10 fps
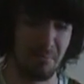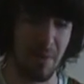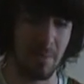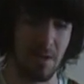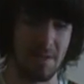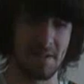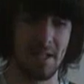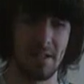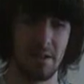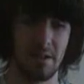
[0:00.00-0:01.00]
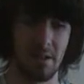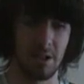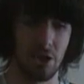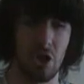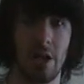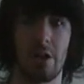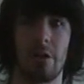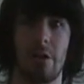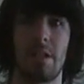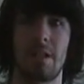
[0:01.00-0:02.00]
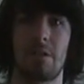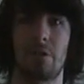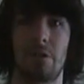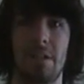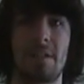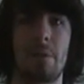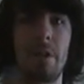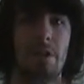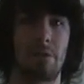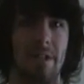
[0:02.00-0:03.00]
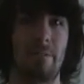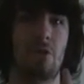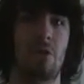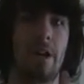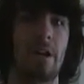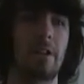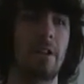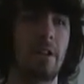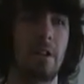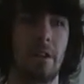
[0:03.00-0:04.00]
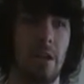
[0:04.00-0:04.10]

Maybe sit in a chair or get down on your knees, that way you don't damage your gun